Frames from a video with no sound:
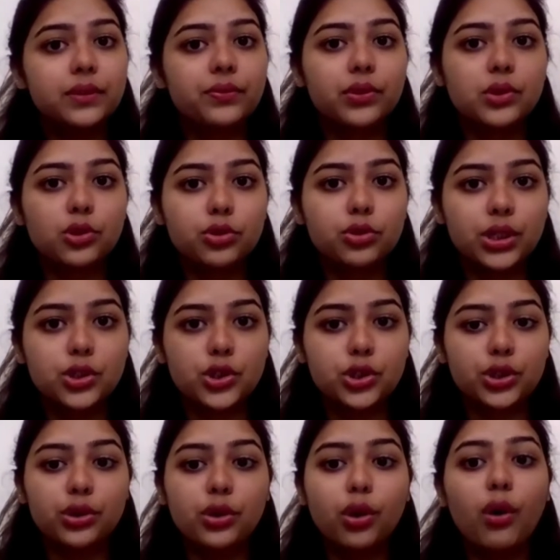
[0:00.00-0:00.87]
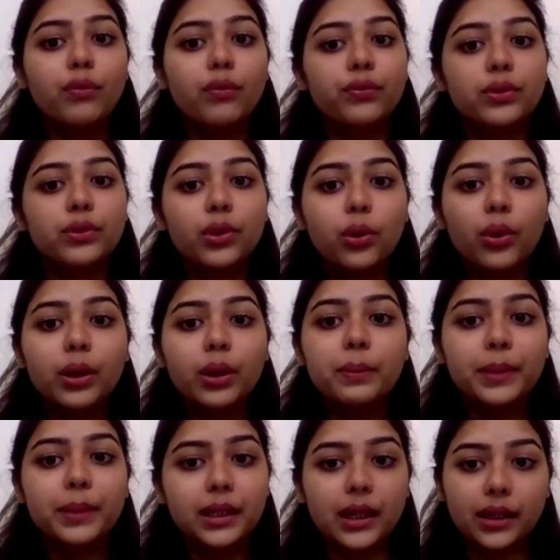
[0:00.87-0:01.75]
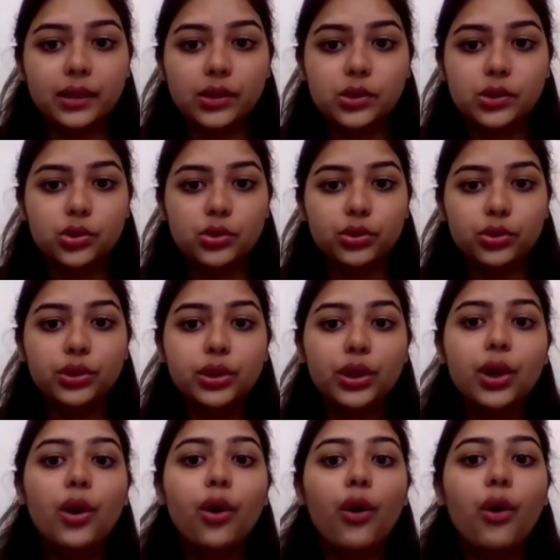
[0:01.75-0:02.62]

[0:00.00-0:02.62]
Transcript: the frustration of not being understood